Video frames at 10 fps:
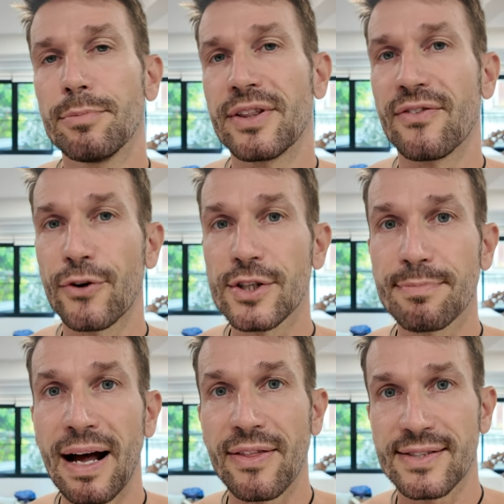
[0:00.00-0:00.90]
But the first
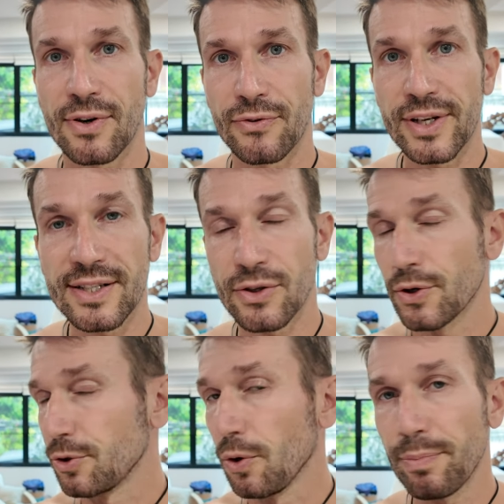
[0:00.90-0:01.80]
month is for free, so
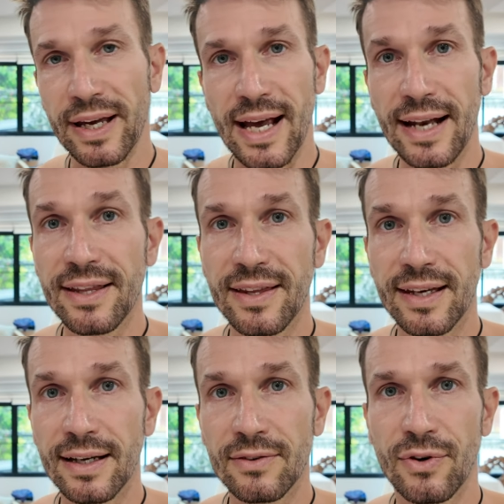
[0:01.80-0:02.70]
you don't pay
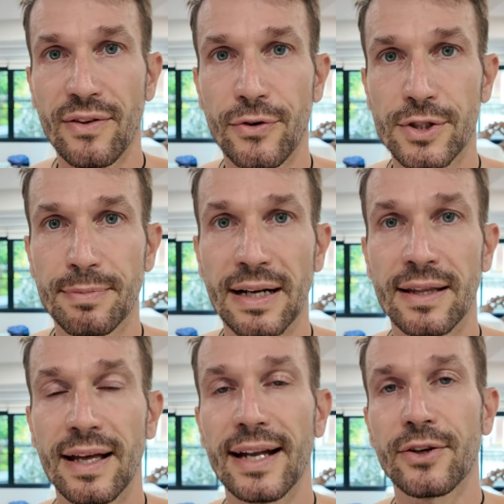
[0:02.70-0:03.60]
anything for the first
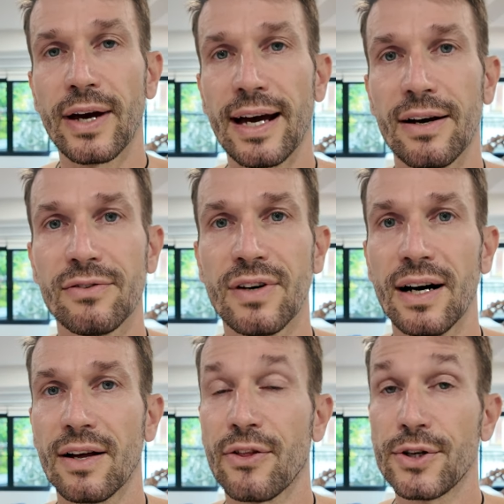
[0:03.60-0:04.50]
month, and you have
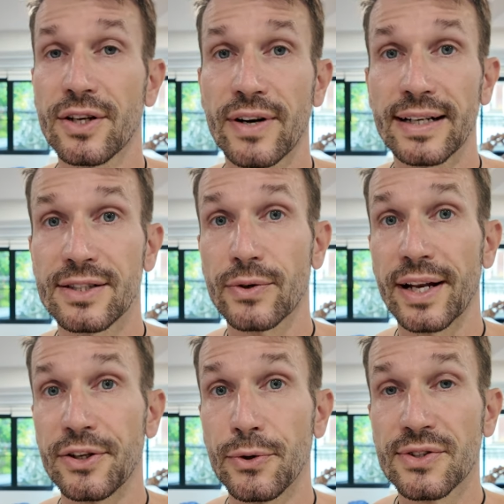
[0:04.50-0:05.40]
uh, thirty credits you
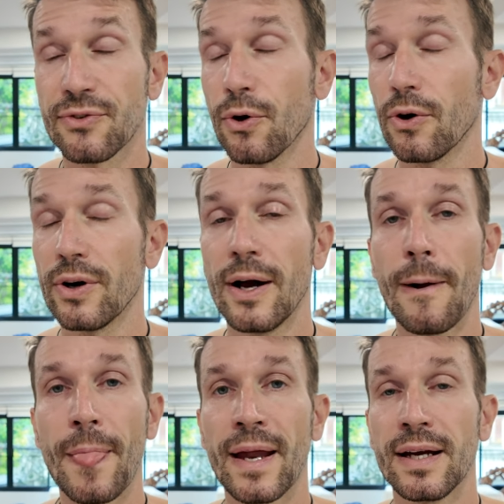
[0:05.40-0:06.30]
can use for
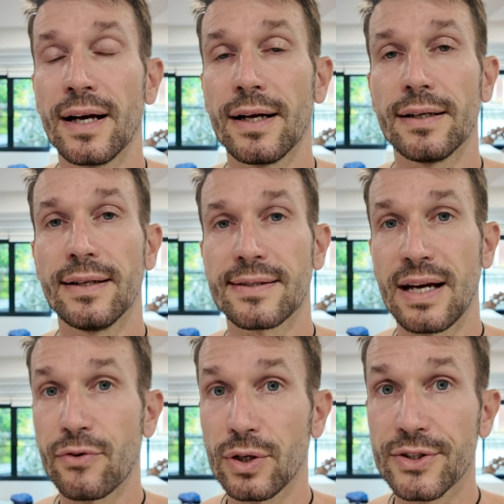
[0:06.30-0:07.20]

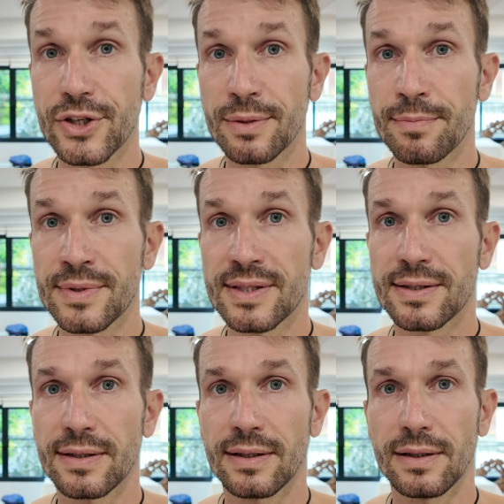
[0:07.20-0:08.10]
several
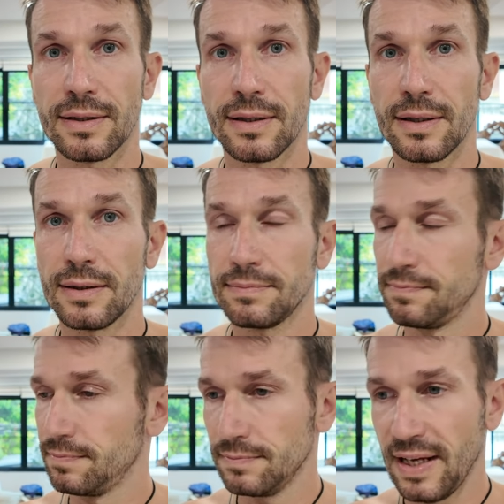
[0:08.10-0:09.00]
gyms.
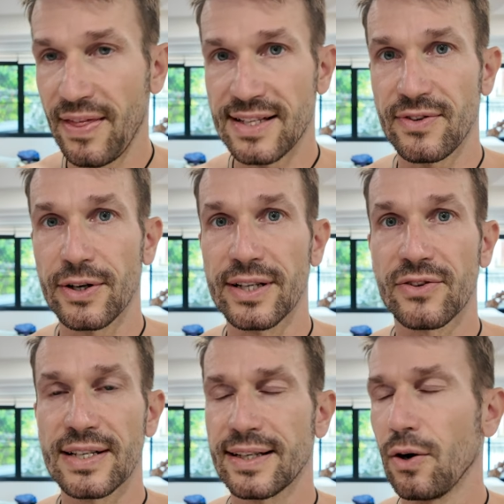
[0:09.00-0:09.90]
And that's very
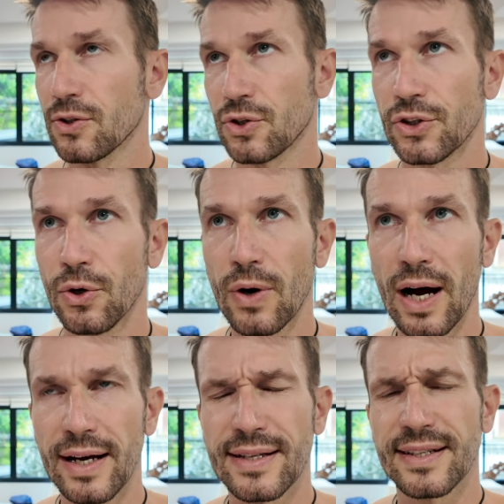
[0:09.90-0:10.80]
interesting. Also
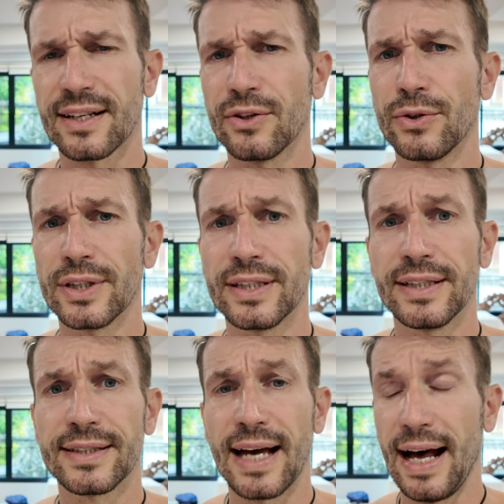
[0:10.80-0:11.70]
yoga is
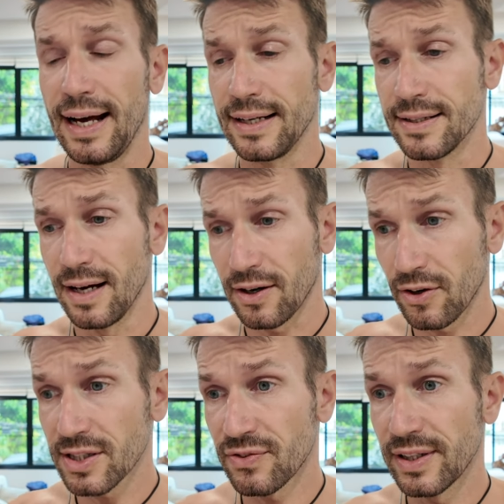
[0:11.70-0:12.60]
included, and uh,
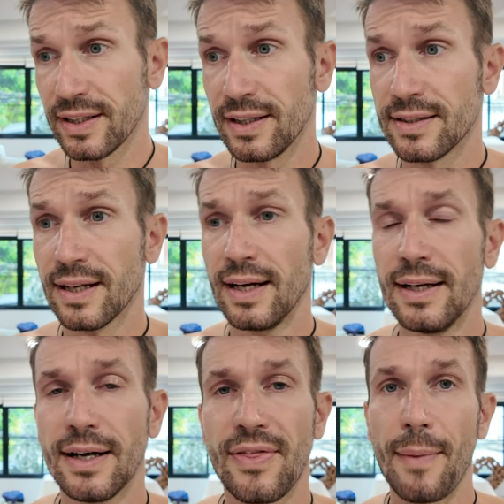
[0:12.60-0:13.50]
CrossFit,
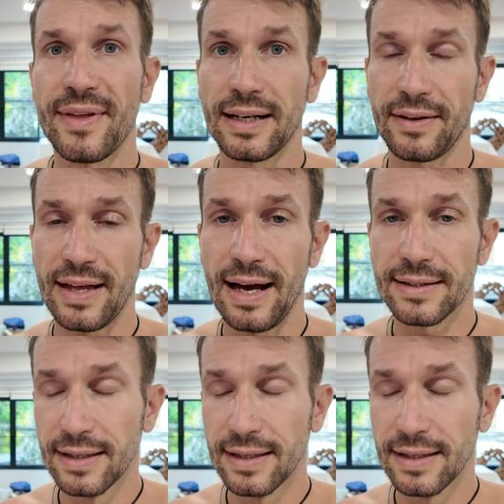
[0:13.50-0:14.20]
something like that.